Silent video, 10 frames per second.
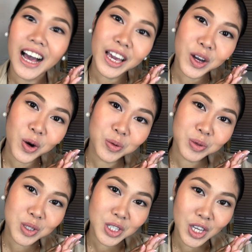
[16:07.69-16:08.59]
I
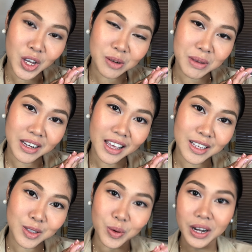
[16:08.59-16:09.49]
hope to see you on my
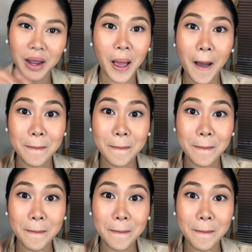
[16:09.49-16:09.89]
next one.